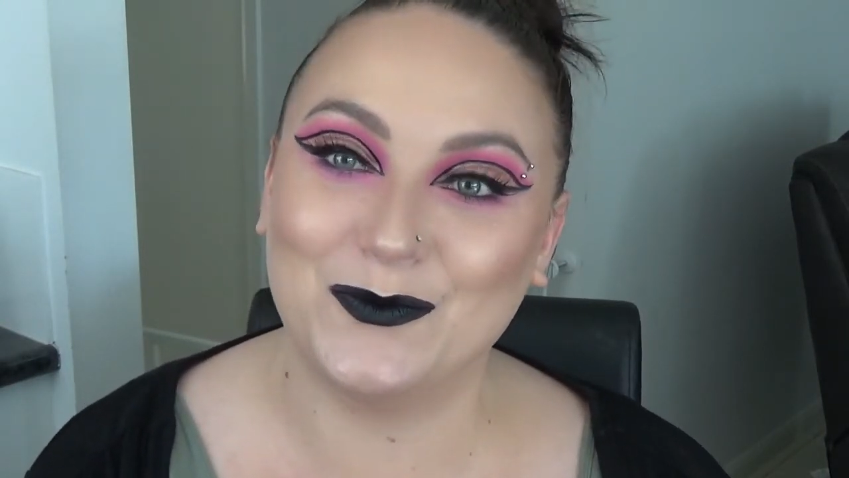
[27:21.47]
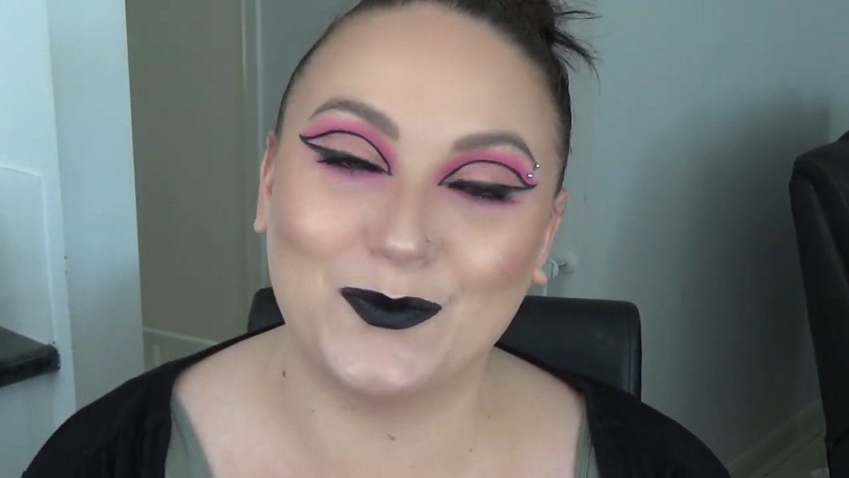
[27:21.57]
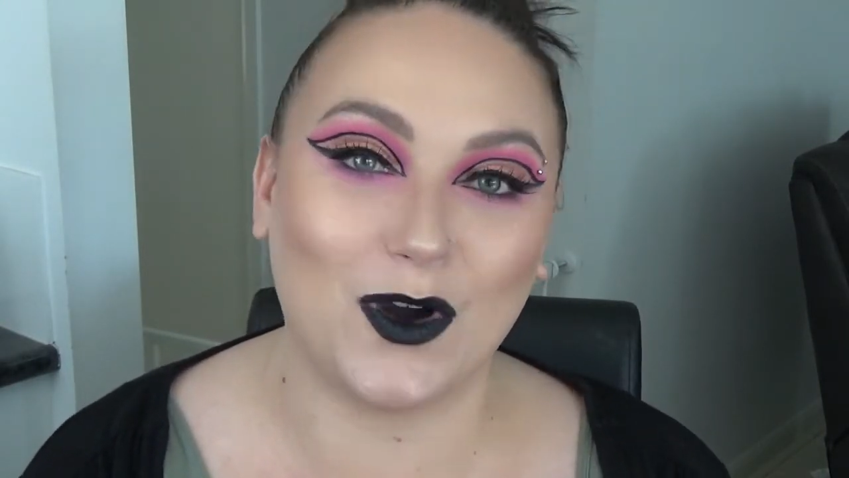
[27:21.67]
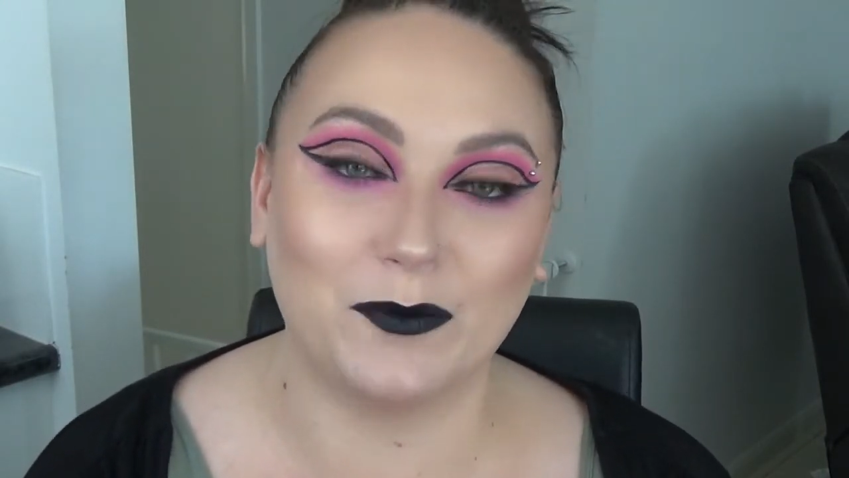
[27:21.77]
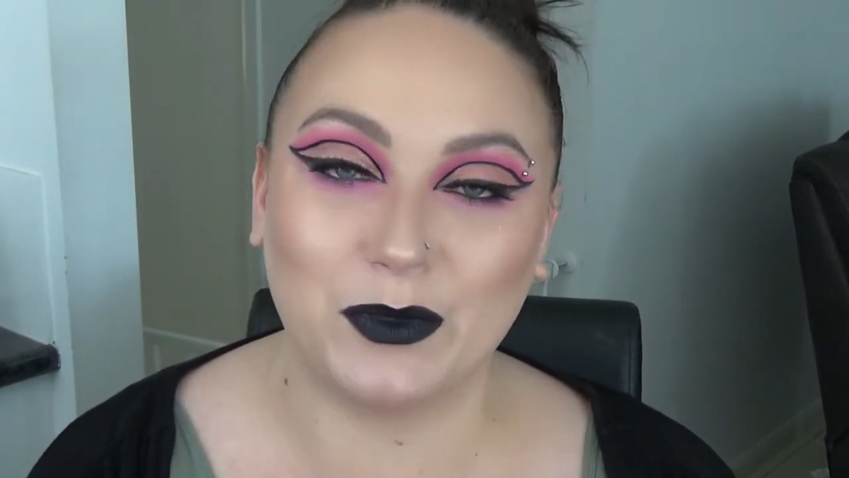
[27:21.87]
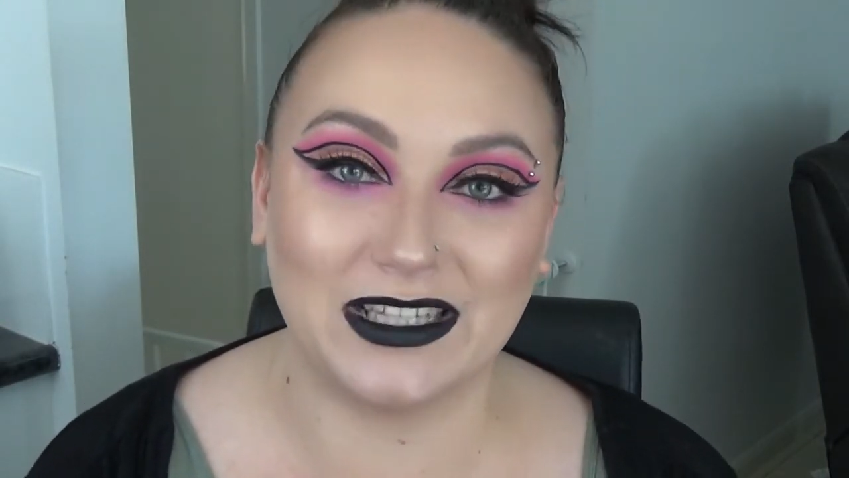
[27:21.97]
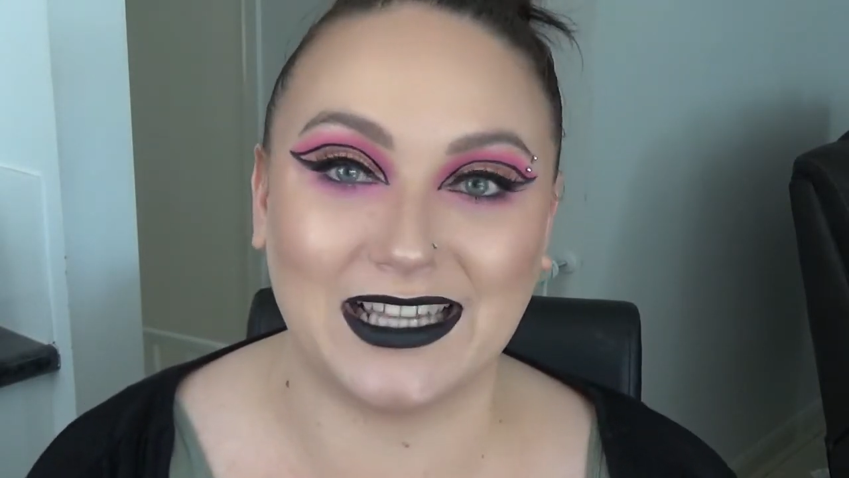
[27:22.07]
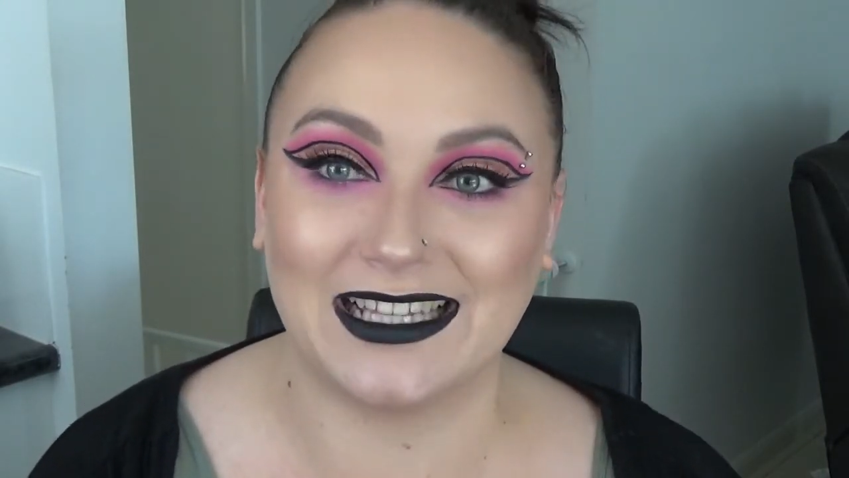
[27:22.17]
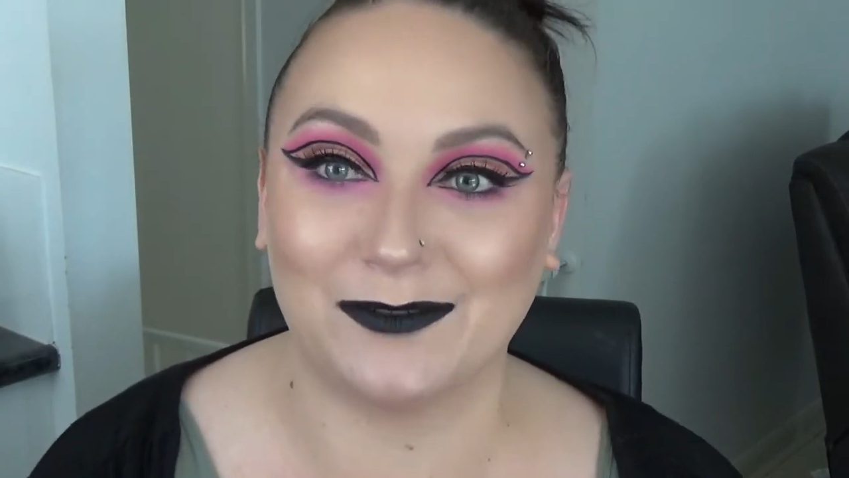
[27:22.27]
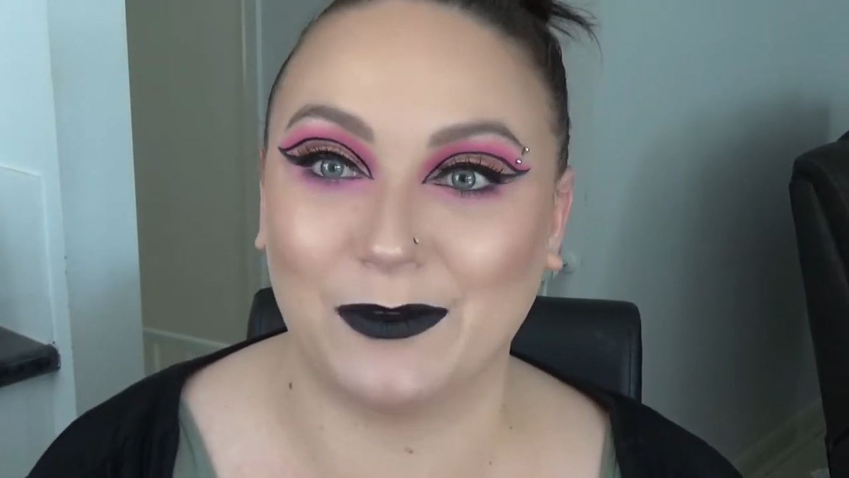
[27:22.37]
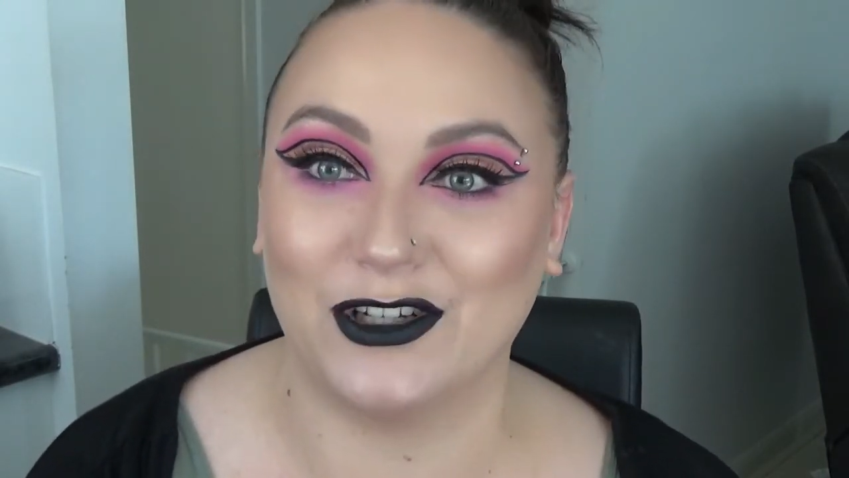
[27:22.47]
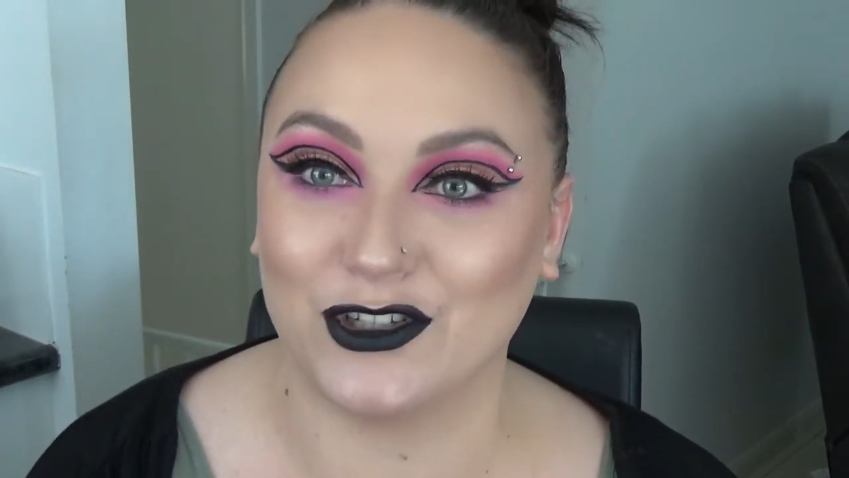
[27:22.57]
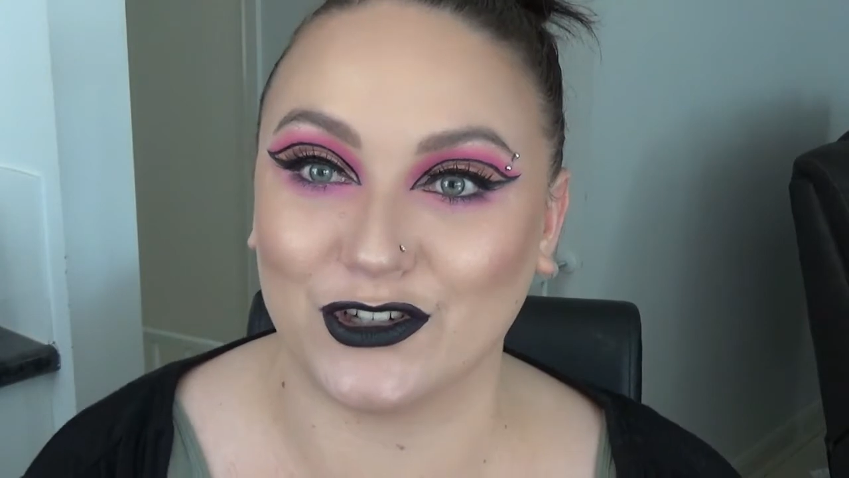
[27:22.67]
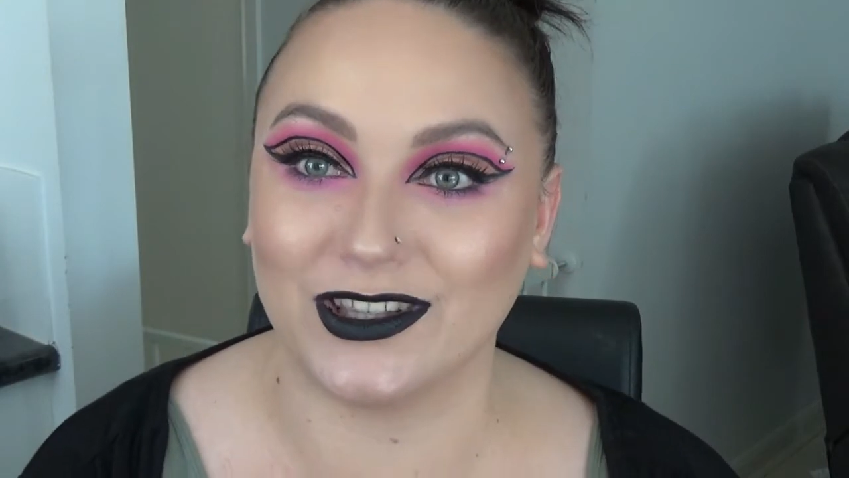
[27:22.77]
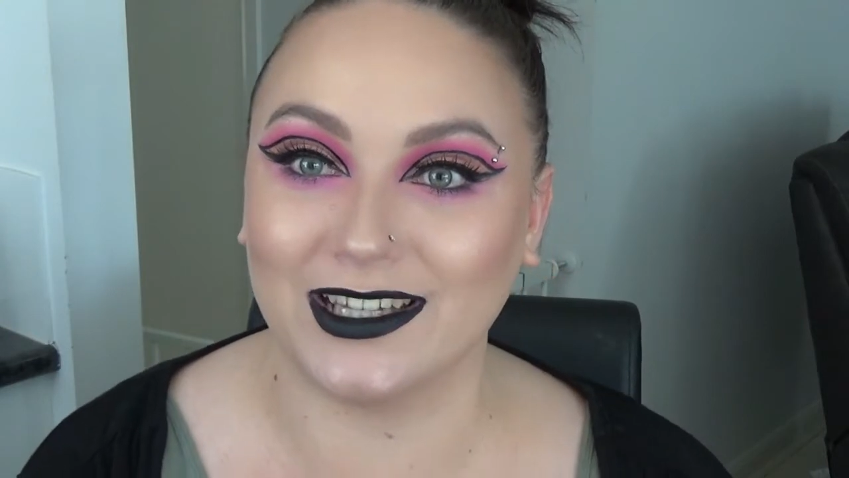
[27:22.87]
what possessed me to
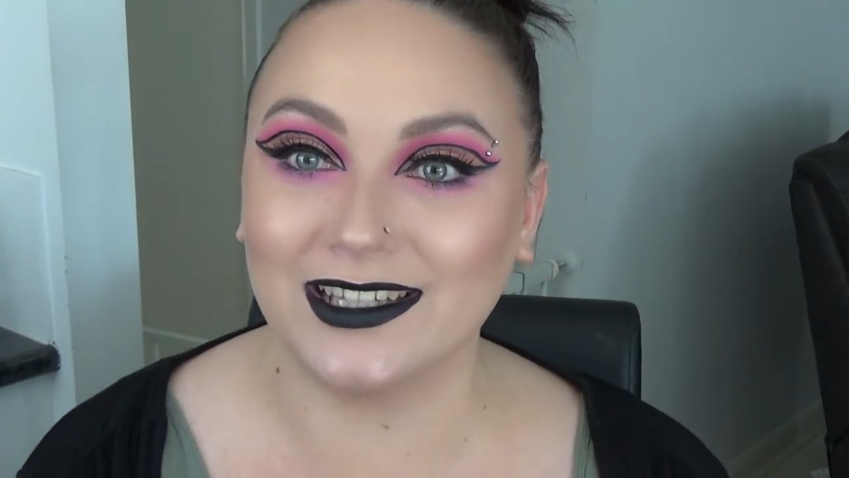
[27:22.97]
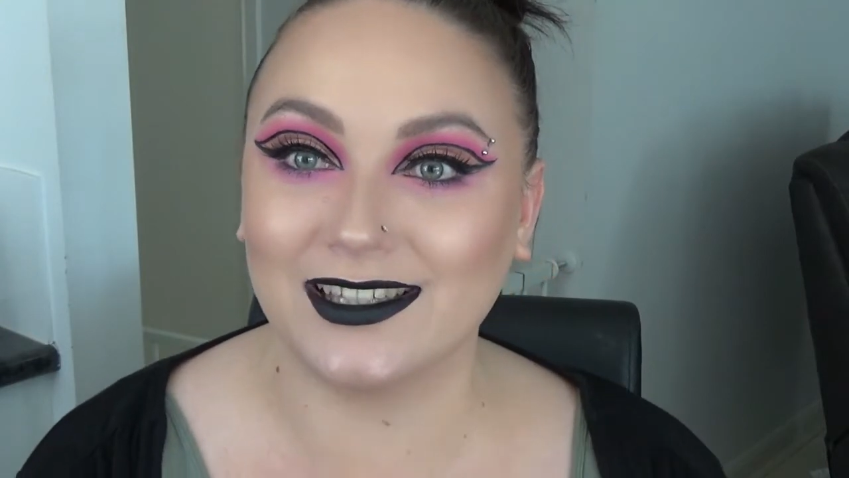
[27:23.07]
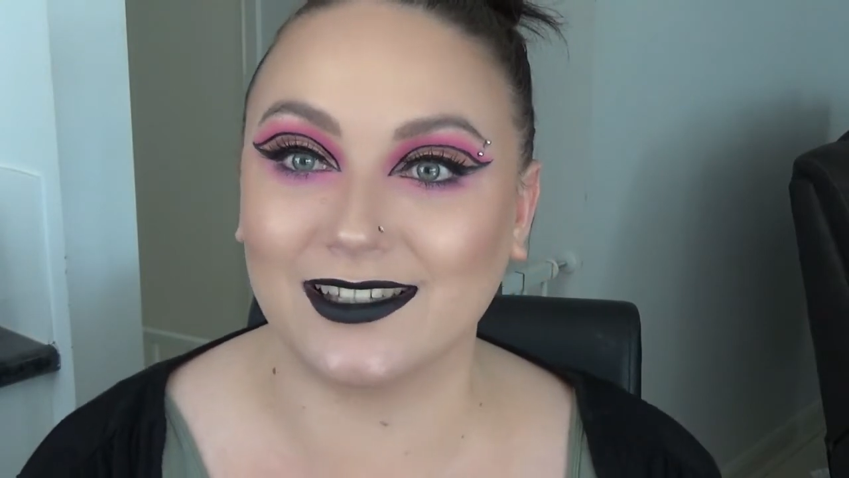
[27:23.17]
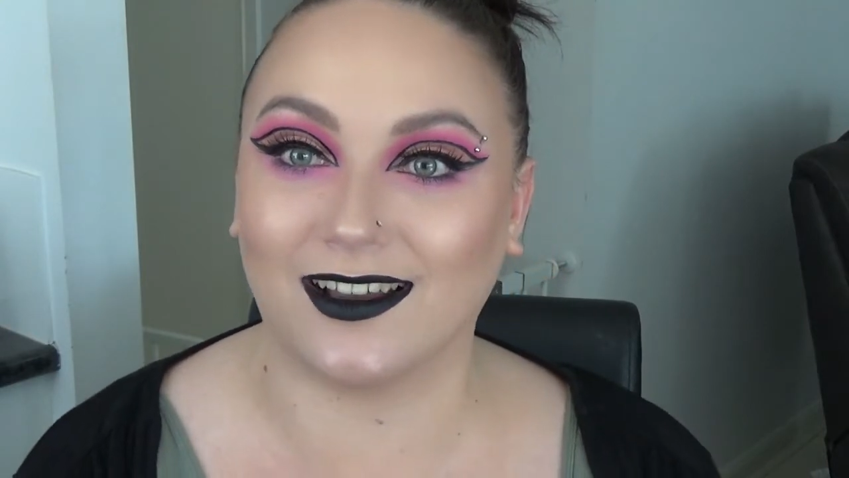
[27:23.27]
do this.